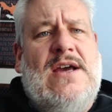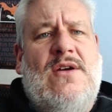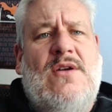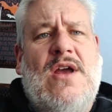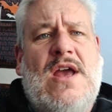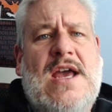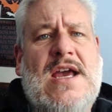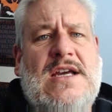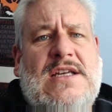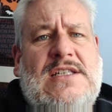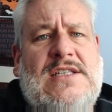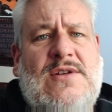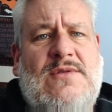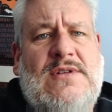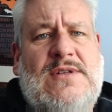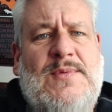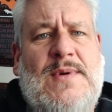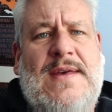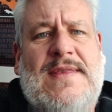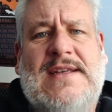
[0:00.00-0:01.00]
So
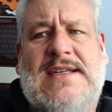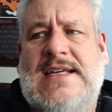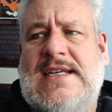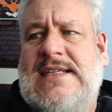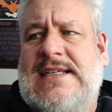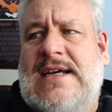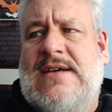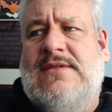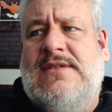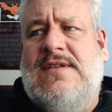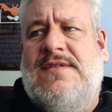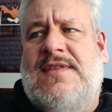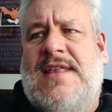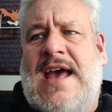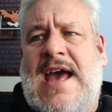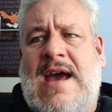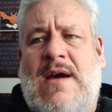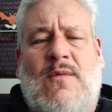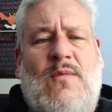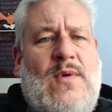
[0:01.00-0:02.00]
as soon as we get the details
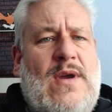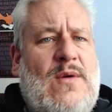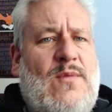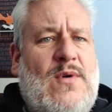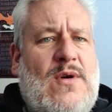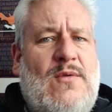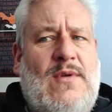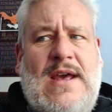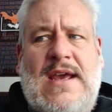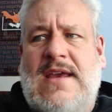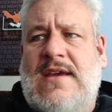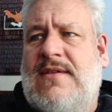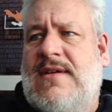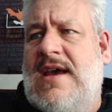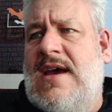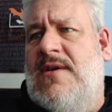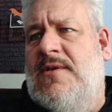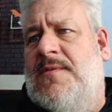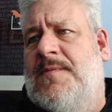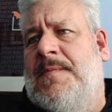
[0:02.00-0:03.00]
of that, we will
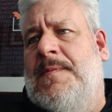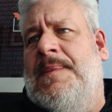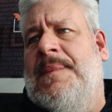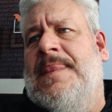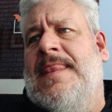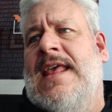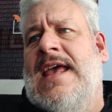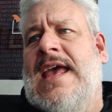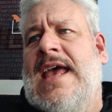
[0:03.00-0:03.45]
let you know.